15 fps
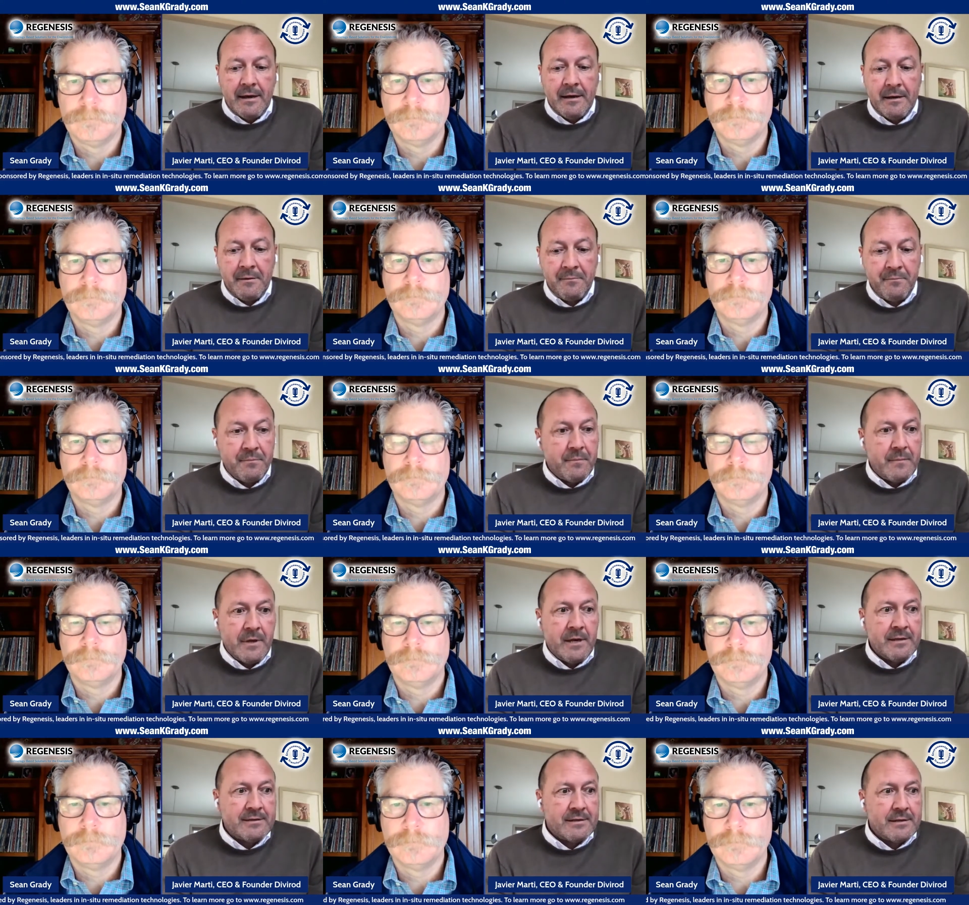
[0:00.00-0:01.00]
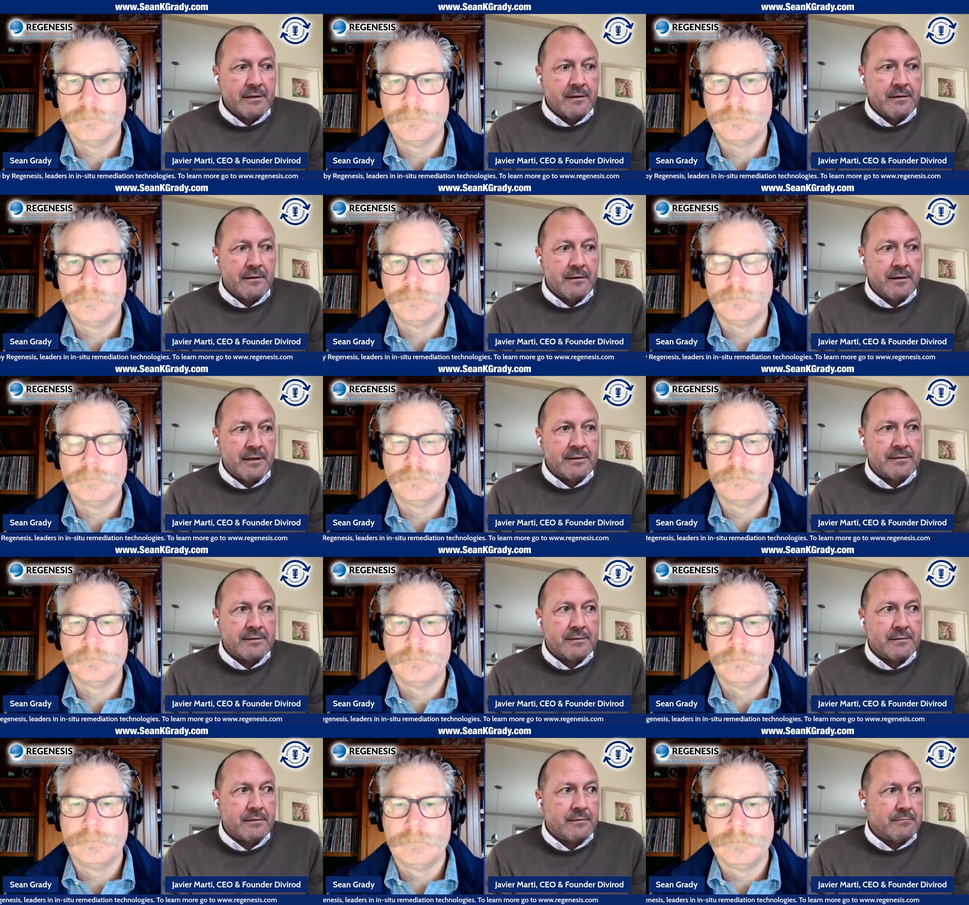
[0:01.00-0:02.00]
Speaker 1: Um, it's, uh,
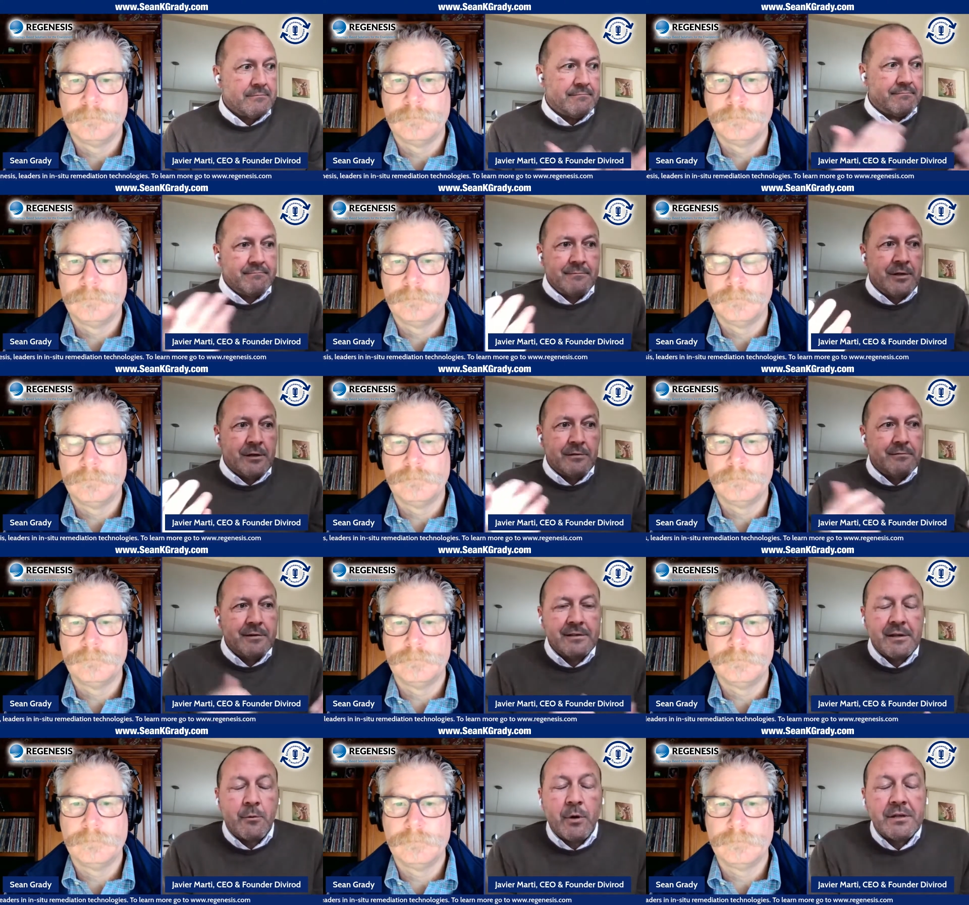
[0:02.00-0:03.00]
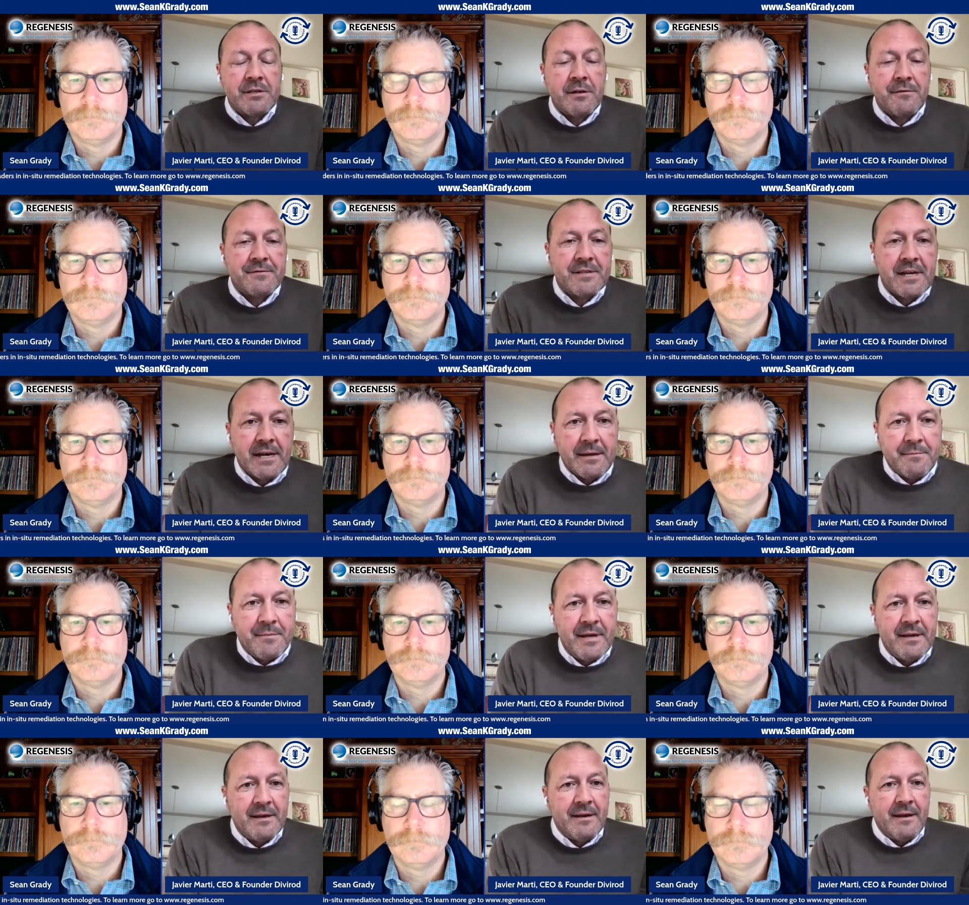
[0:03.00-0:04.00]
it's, you know, it's a question of
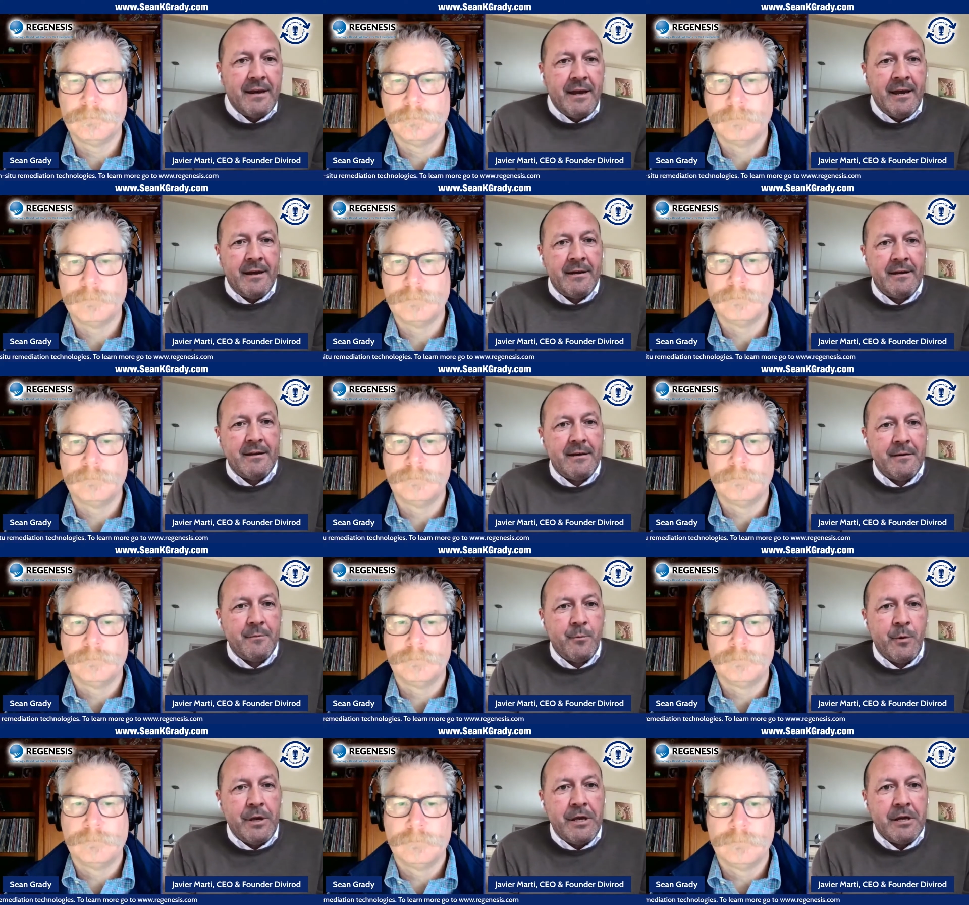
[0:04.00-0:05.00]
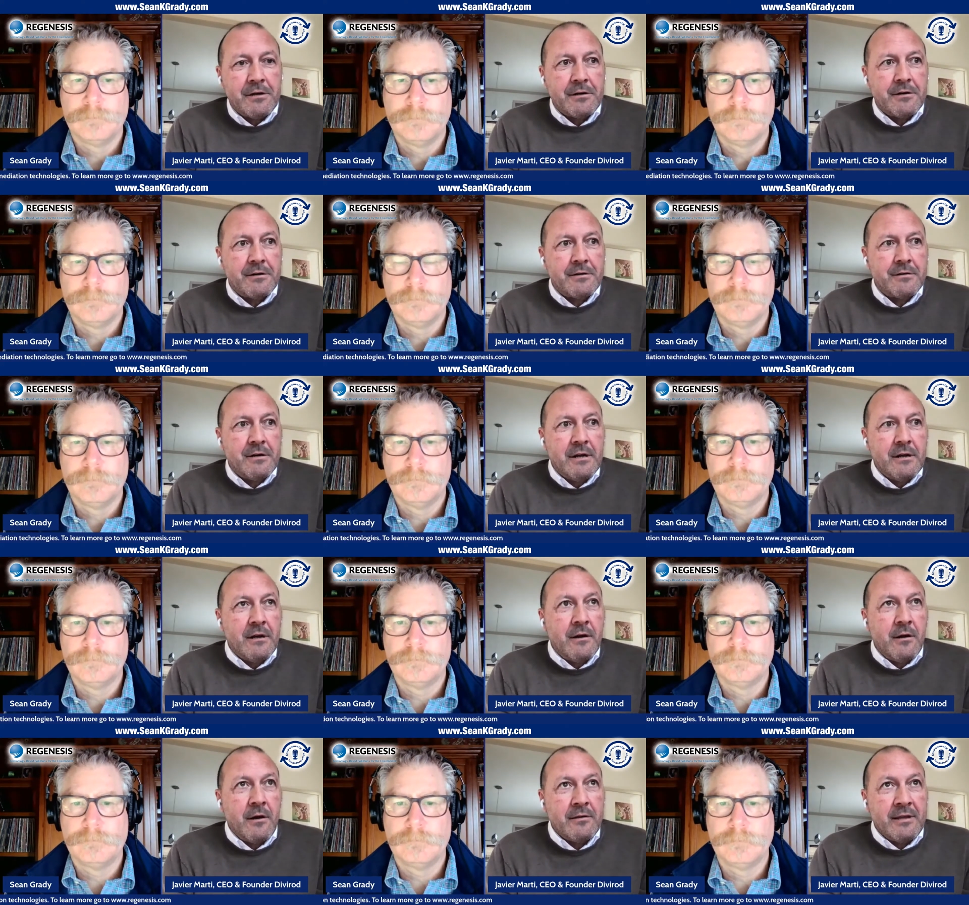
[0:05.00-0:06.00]
time. And uh, we are,
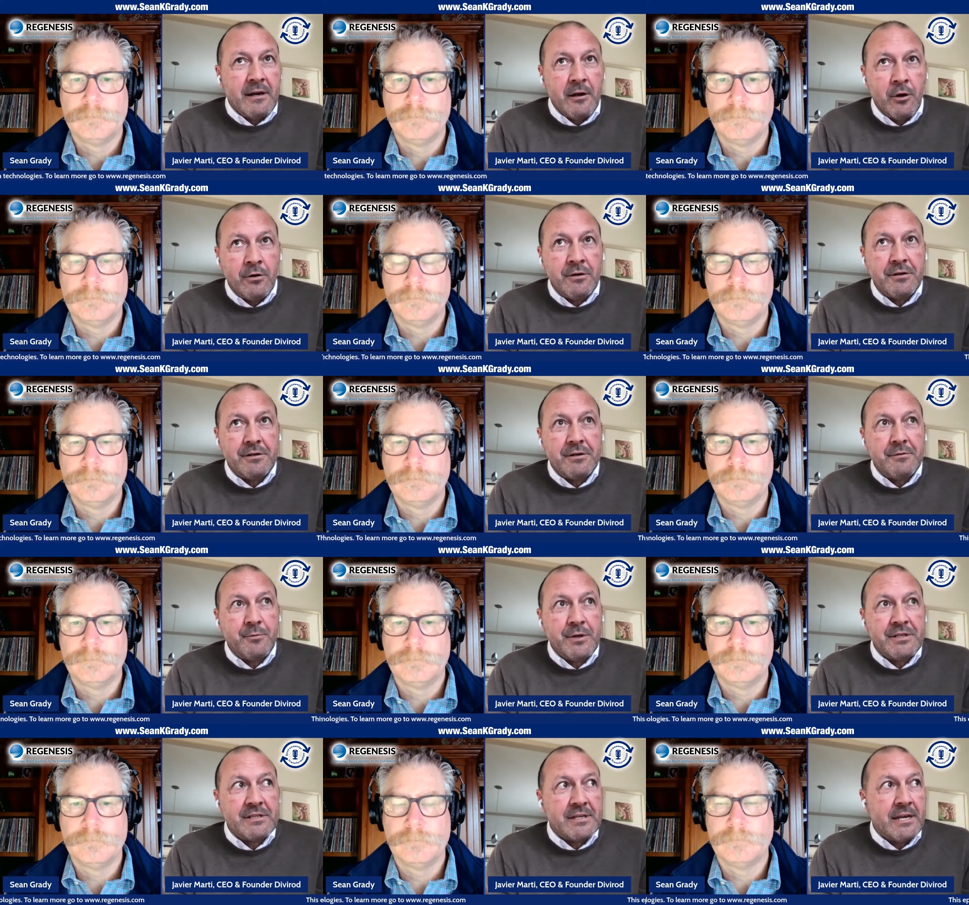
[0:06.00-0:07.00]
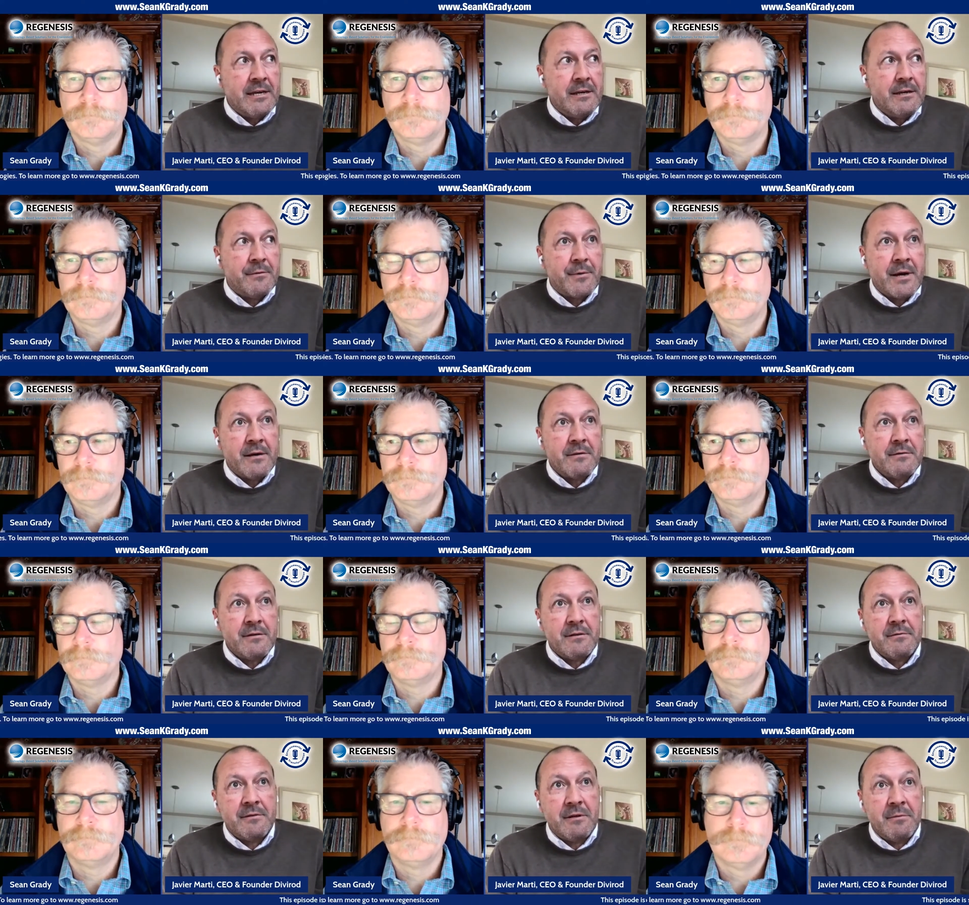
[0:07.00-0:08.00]
the longer we stay around,
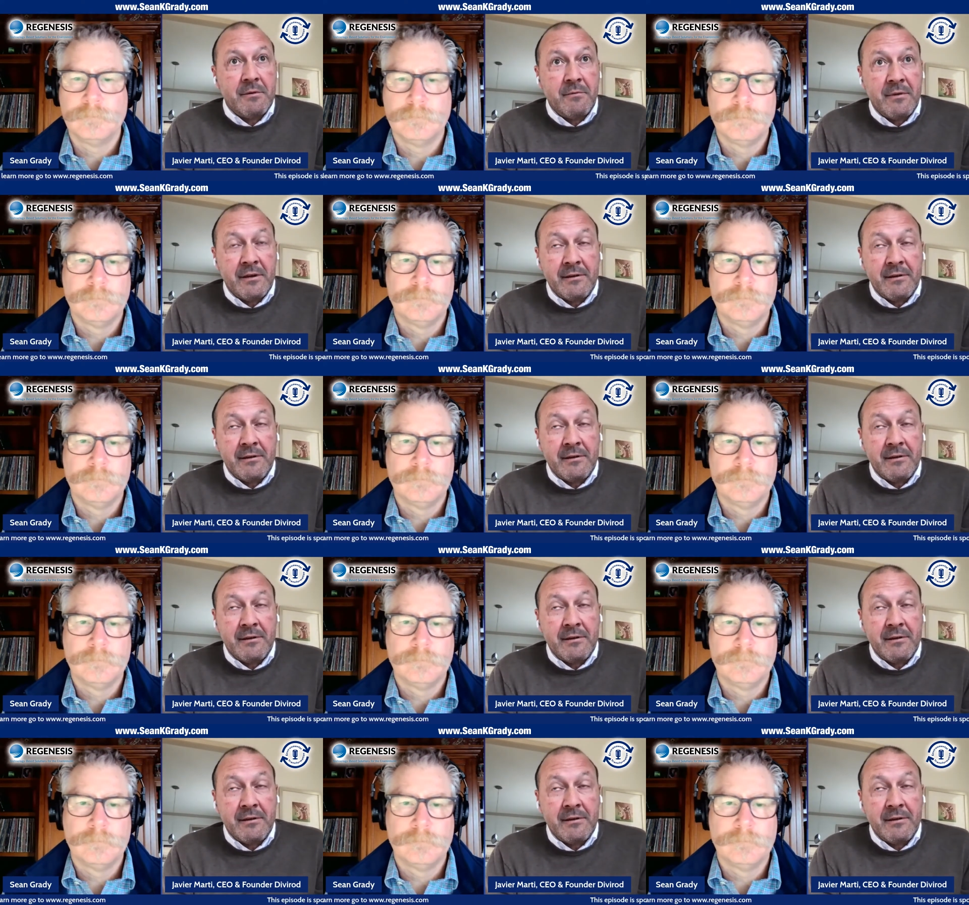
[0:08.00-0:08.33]
the, the,